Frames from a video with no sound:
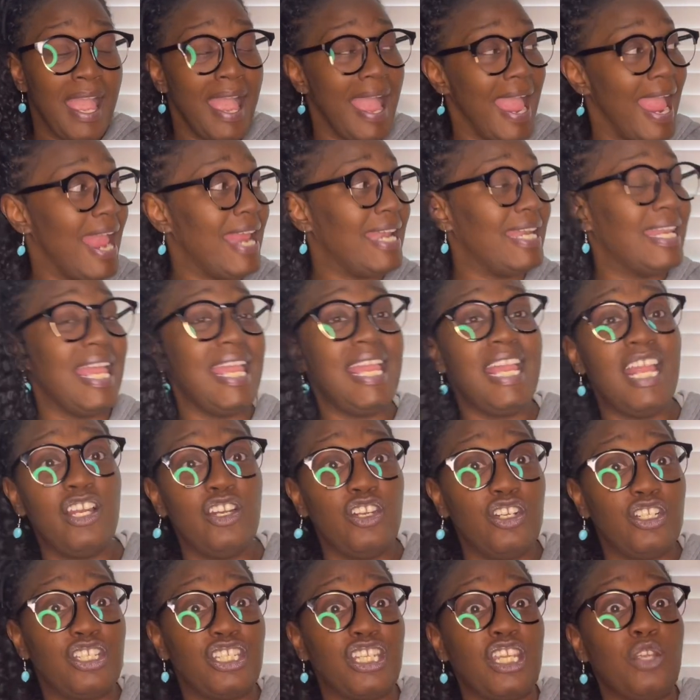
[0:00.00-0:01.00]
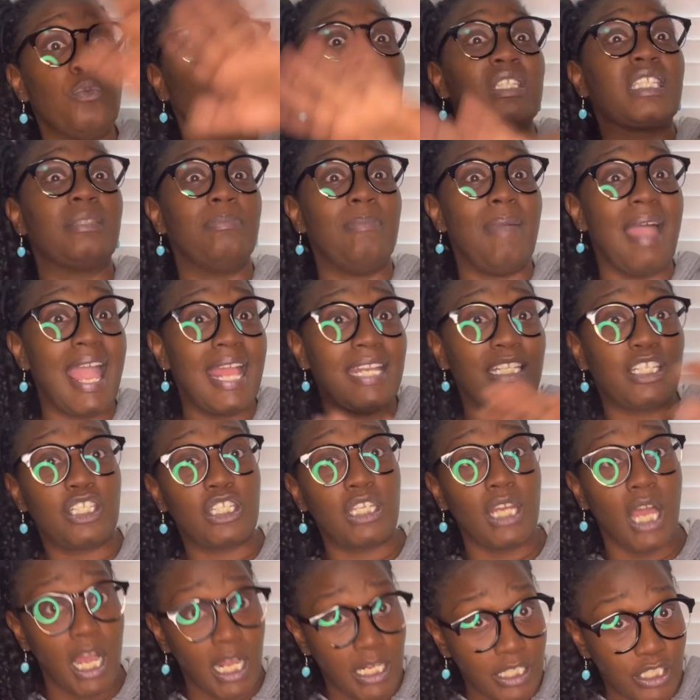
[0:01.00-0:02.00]
And the energy was
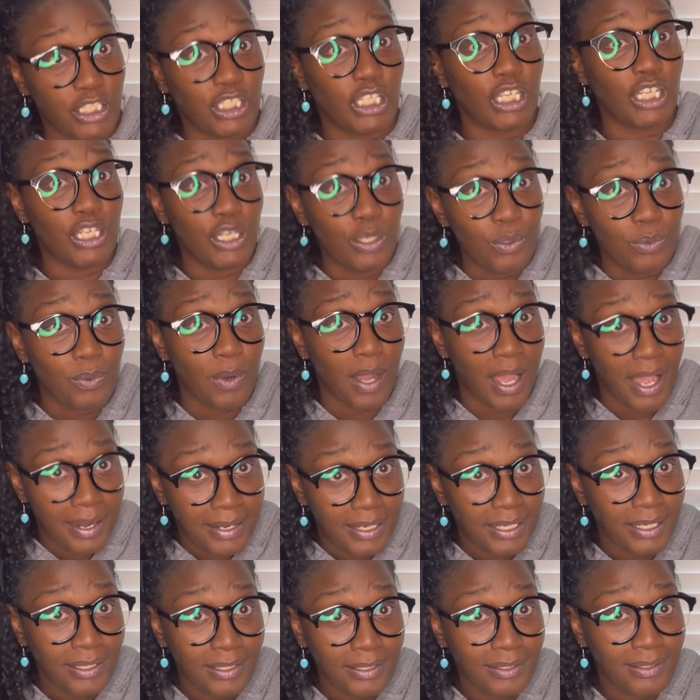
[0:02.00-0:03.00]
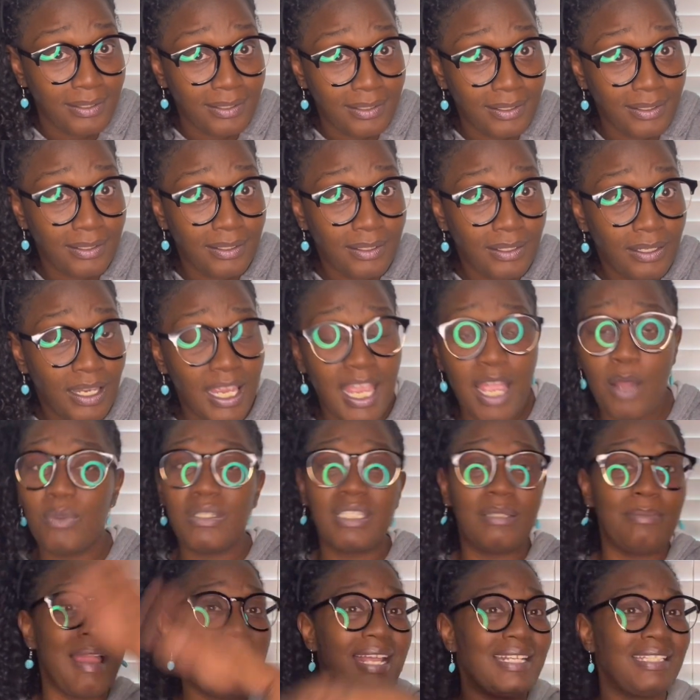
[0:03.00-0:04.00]
matched unto you, honey. It
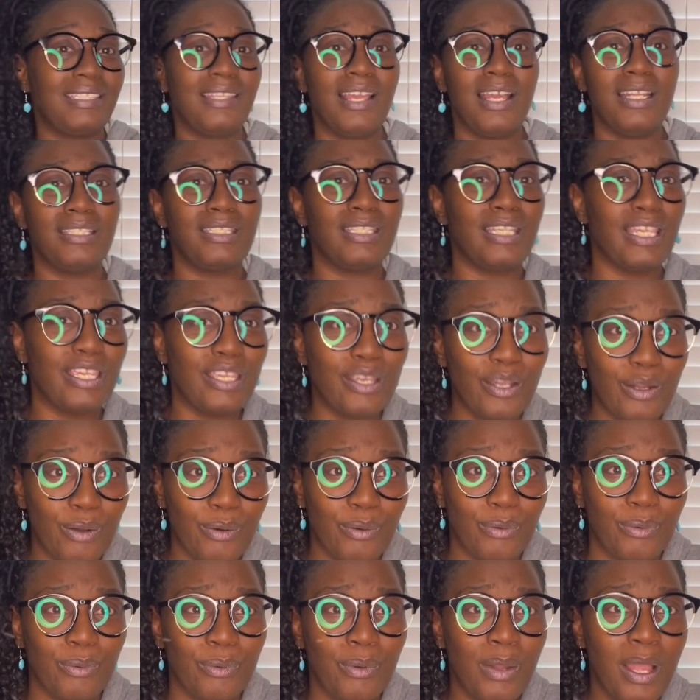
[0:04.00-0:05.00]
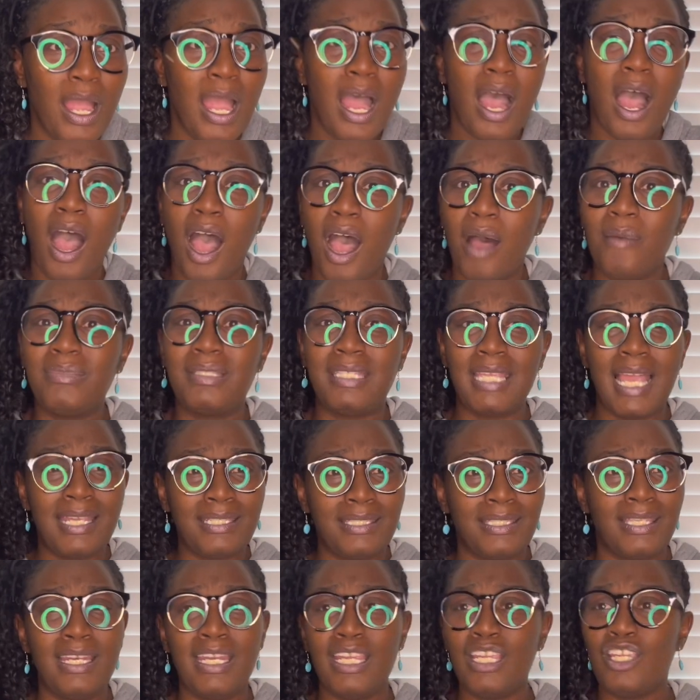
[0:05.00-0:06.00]
was matched unto you.
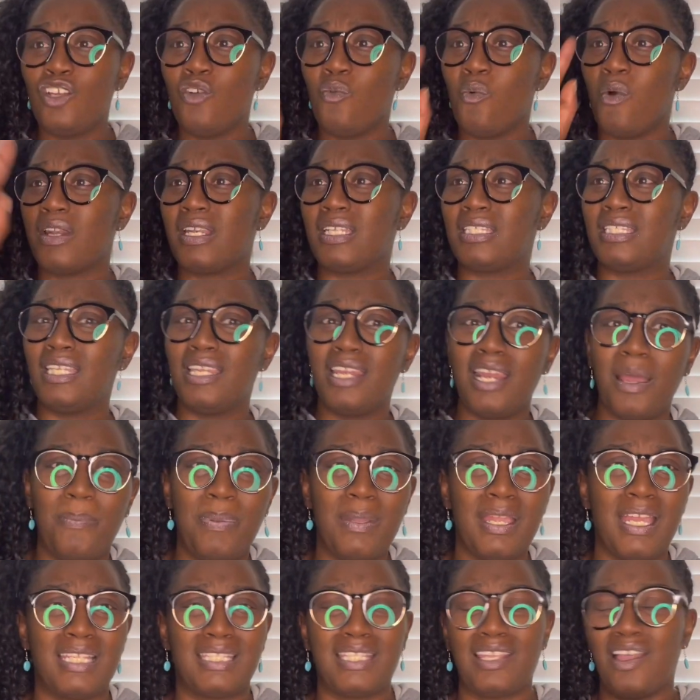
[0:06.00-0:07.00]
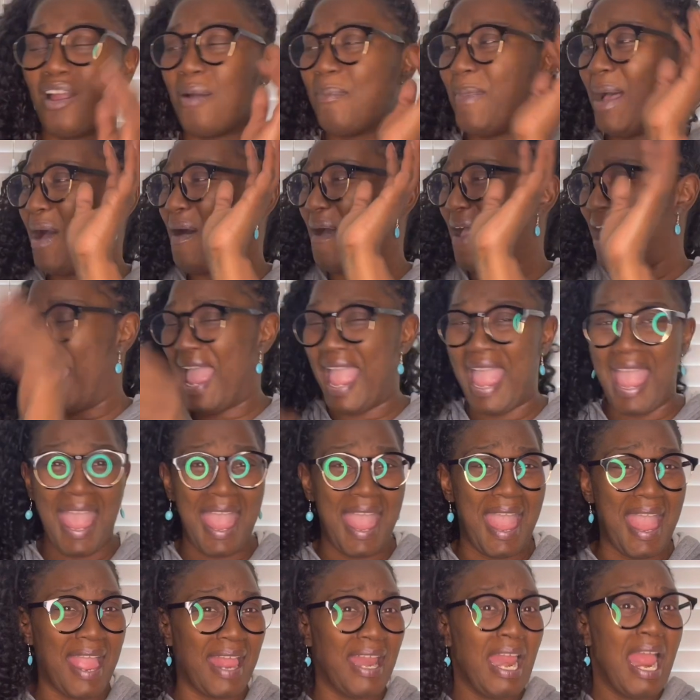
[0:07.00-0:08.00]
Destiny, you want to sit up here and talk about,
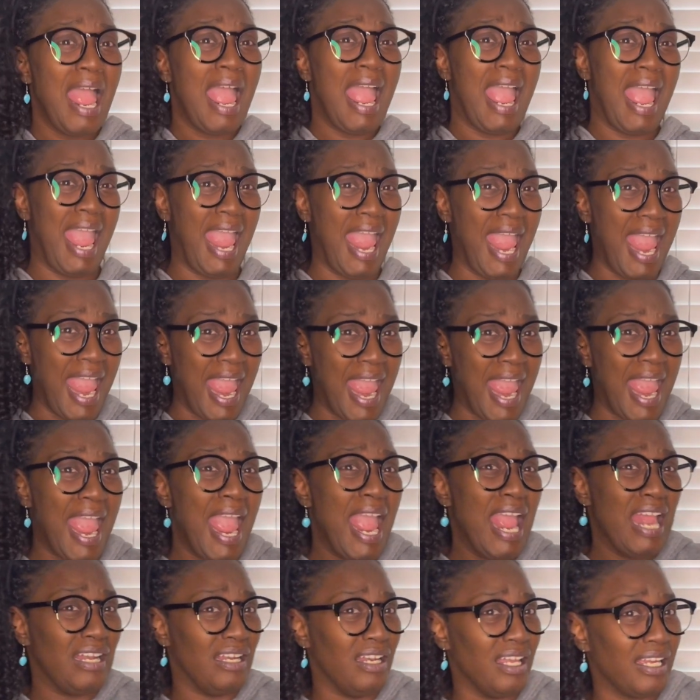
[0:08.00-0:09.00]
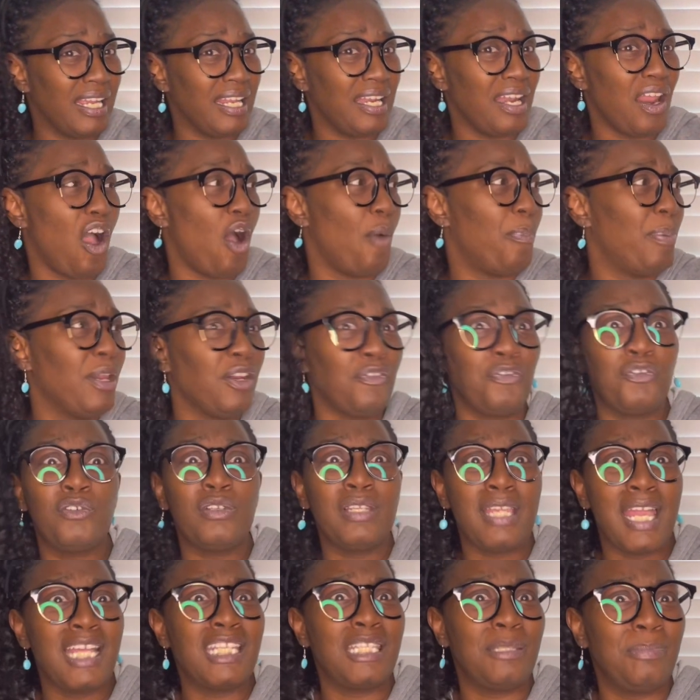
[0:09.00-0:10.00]
hey, looking all pitiful.
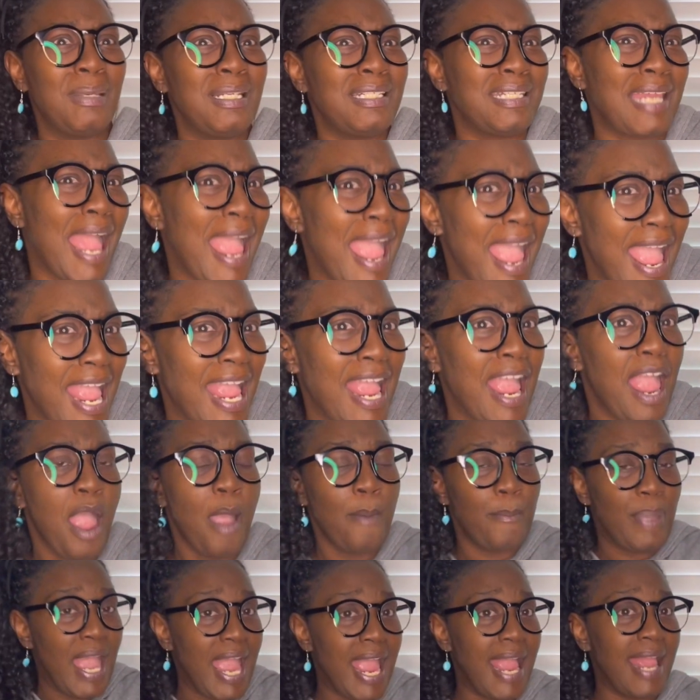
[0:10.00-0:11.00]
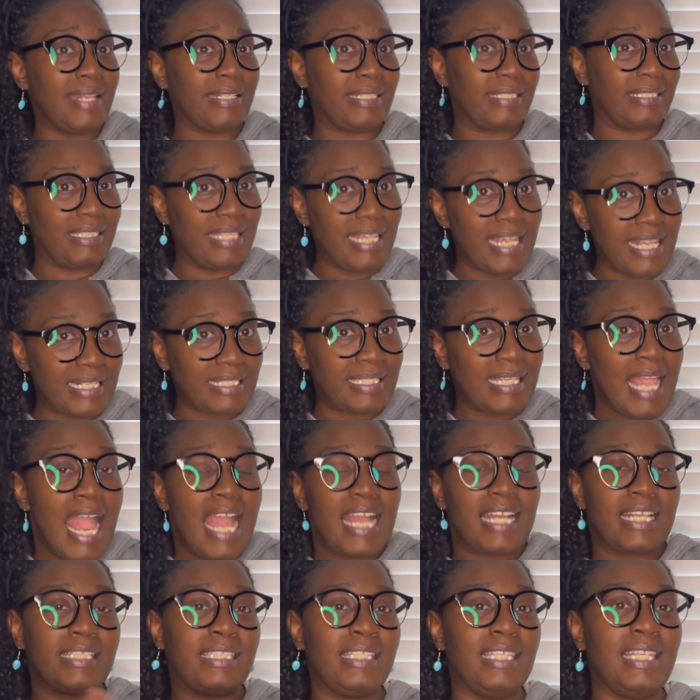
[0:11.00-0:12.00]
Yes, bitch, hey, past tense.
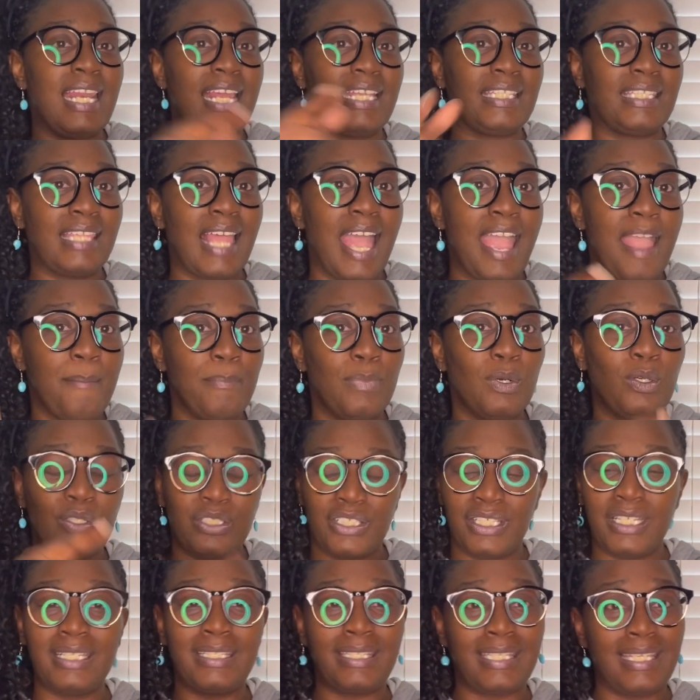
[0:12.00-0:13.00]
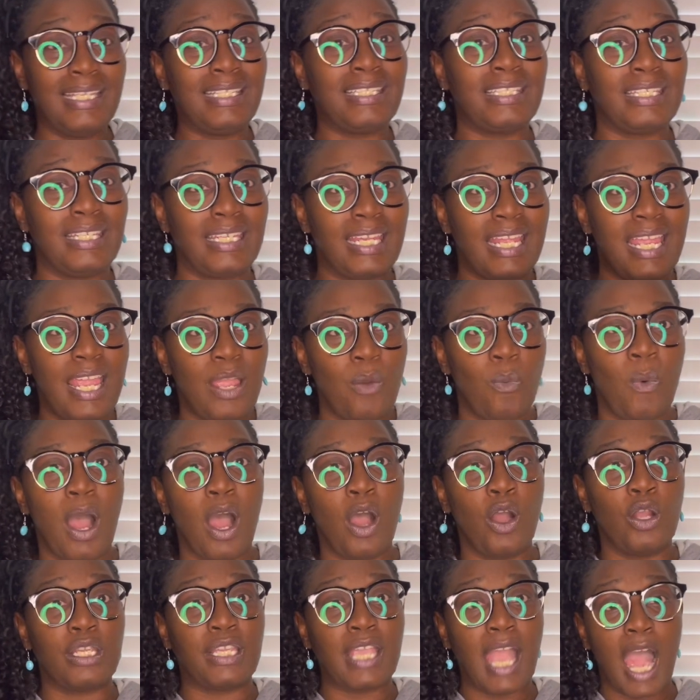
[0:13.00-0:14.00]
Because see that same bullshit Tisha did
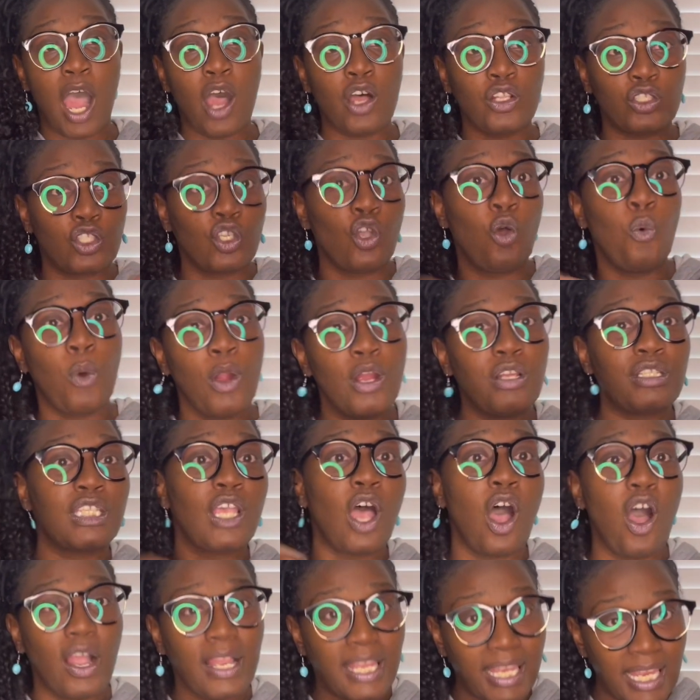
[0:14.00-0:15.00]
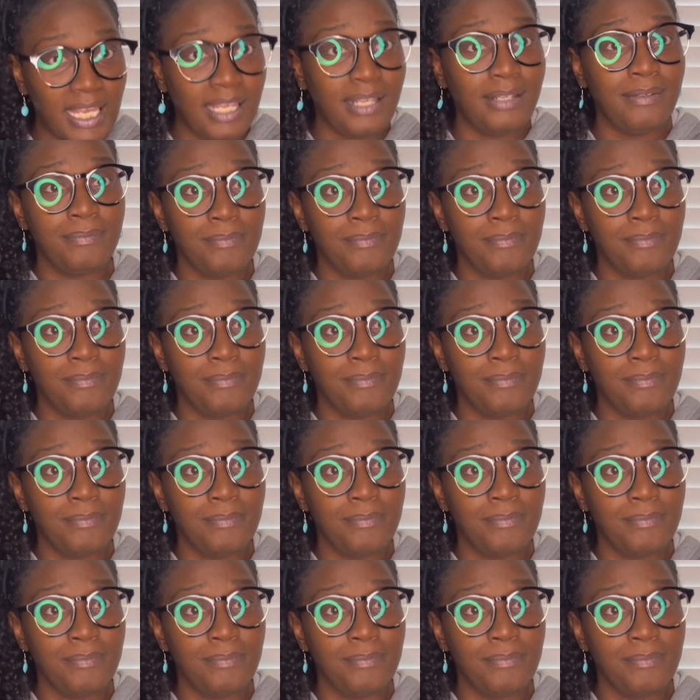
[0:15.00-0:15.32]
while y'all two were talking?